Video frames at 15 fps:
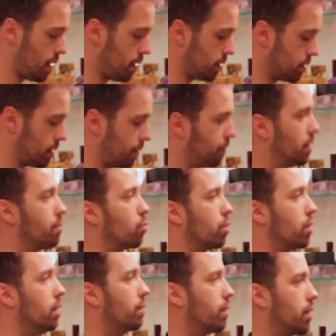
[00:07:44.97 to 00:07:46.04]
is definitely
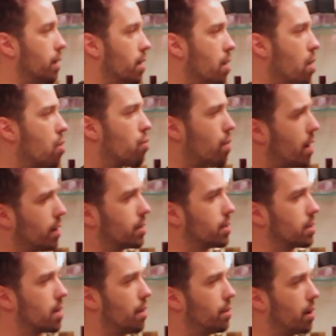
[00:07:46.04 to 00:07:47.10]
more even.
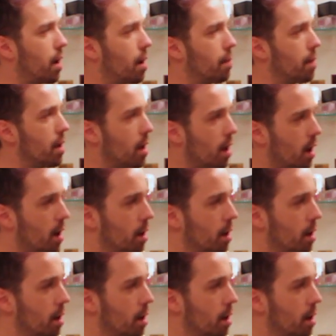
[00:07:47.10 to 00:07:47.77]
Redness is covered up.